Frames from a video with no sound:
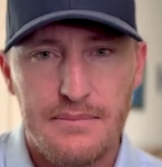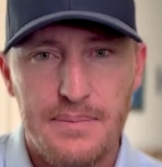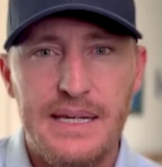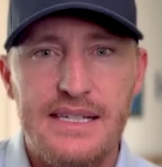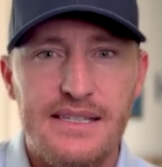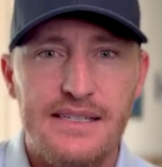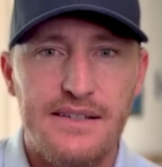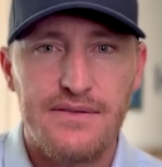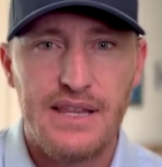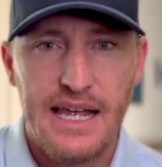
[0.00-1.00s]
pieces
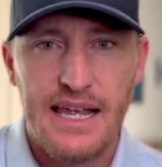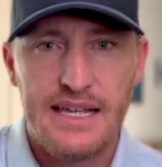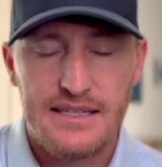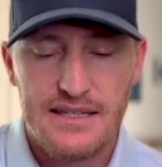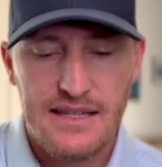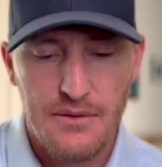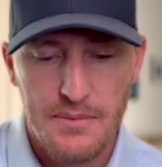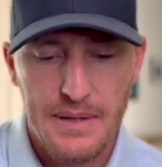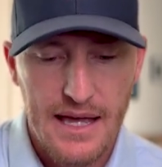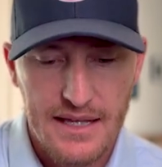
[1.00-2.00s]
of land that will
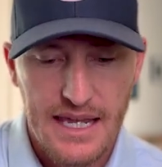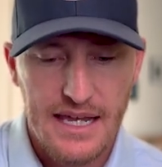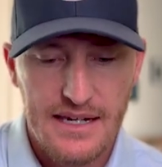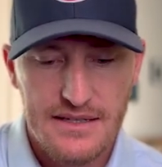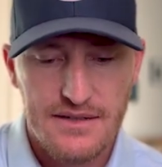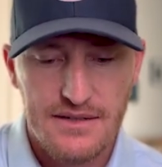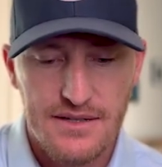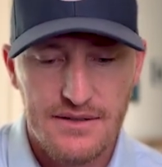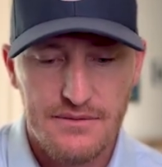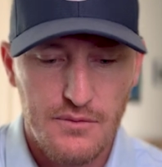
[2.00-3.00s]
be allocated to
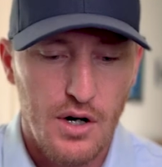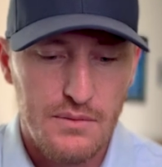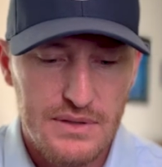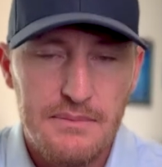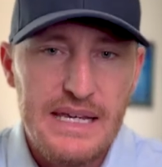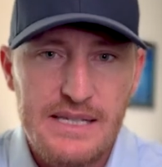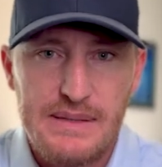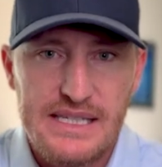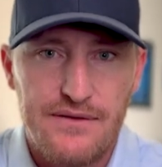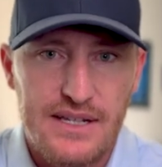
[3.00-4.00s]
you. Well, to me
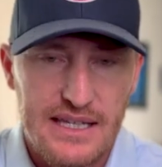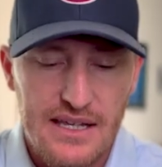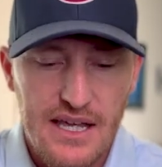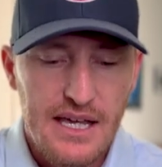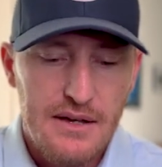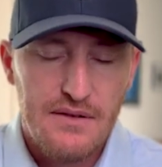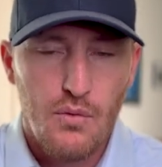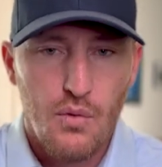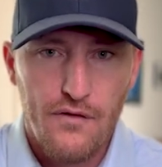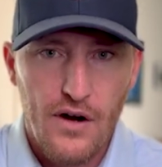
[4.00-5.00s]
specifically.
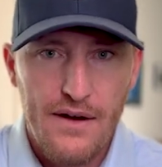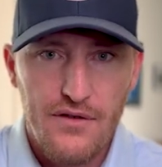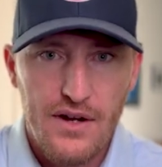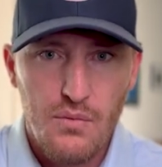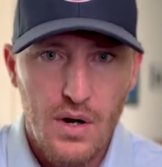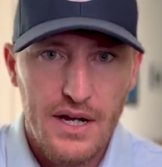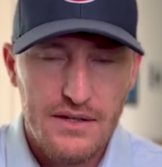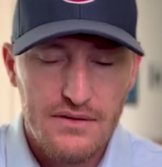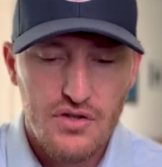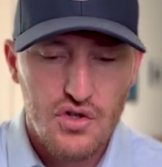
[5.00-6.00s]
For every
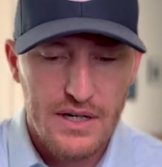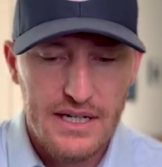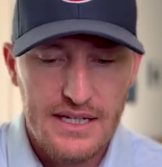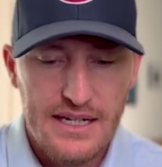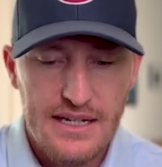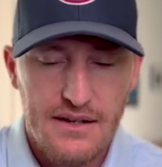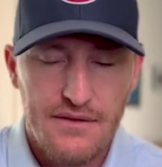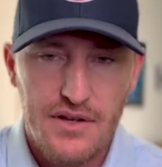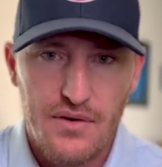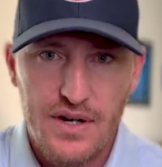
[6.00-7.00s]
one Trinity
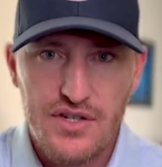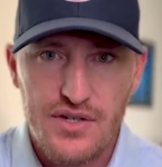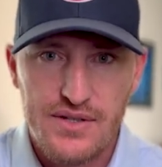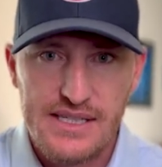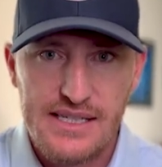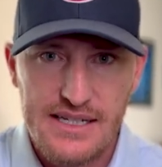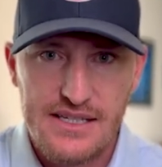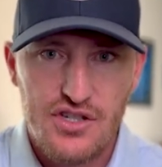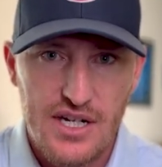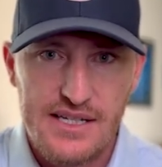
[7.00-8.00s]
of the original
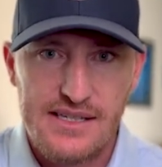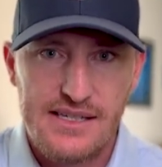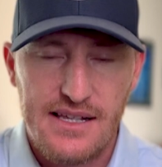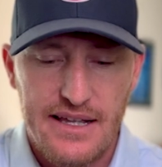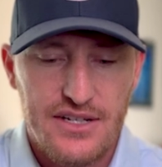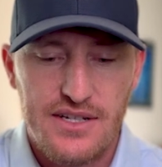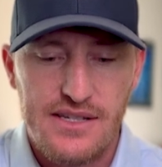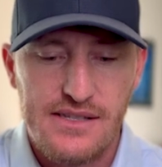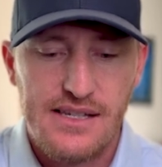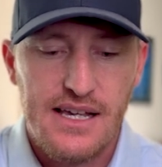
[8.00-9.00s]
6 Genesis
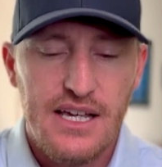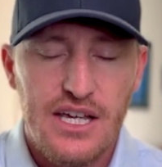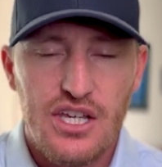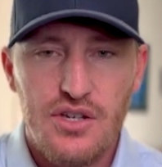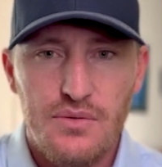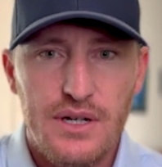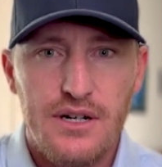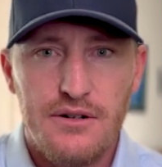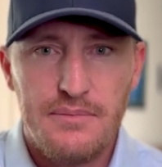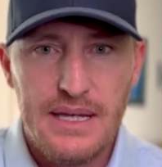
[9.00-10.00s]
collections, you
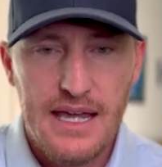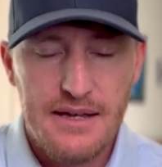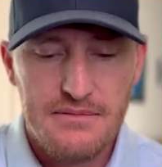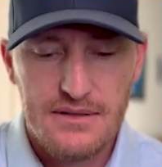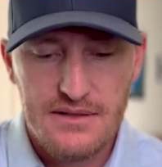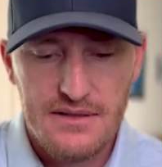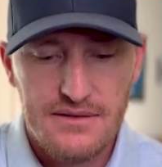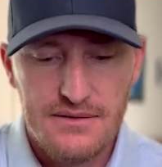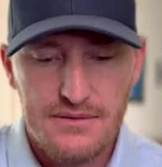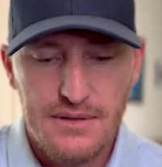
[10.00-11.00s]
will be able
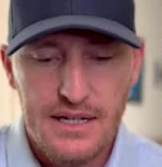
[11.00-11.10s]
to